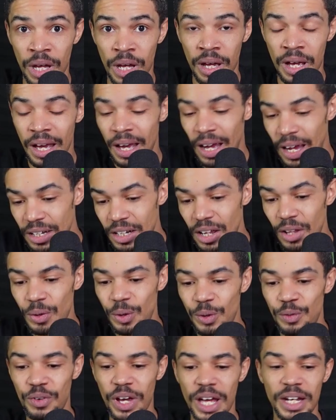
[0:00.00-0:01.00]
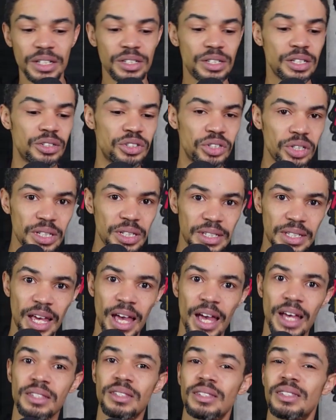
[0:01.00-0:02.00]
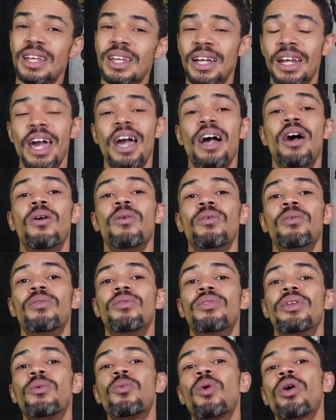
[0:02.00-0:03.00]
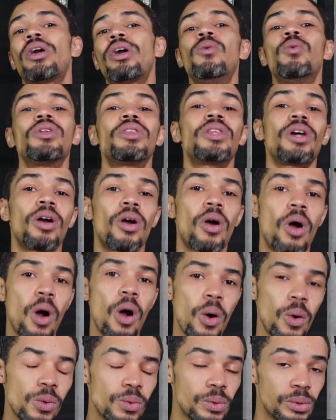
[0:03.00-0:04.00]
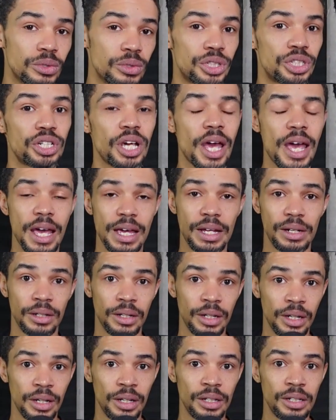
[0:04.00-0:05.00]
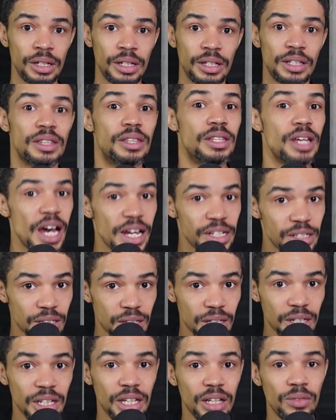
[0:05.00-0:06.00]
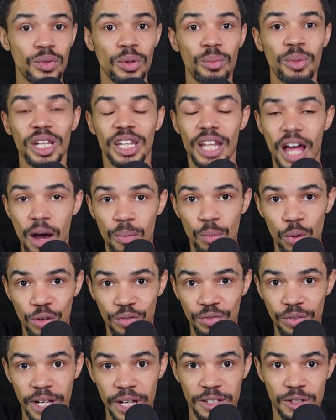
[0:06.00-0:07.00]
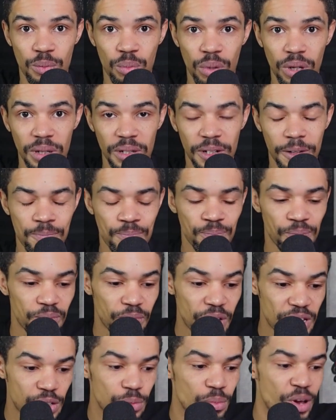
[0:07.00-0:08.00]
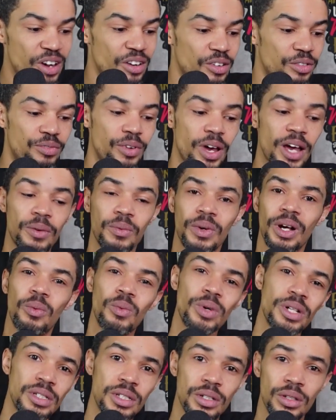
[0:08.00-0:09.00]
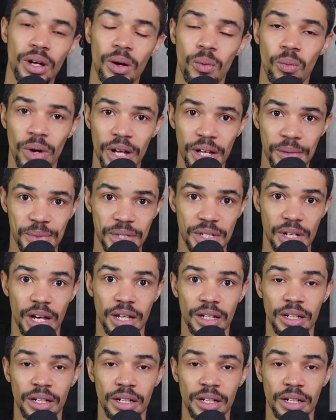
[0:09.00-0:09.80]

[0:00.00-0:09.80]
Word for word: Another advantage that Chiliz has is that now they're working with their own chain. That's going to give them a lot more flexibility. As a matter of fact, when I went to their website,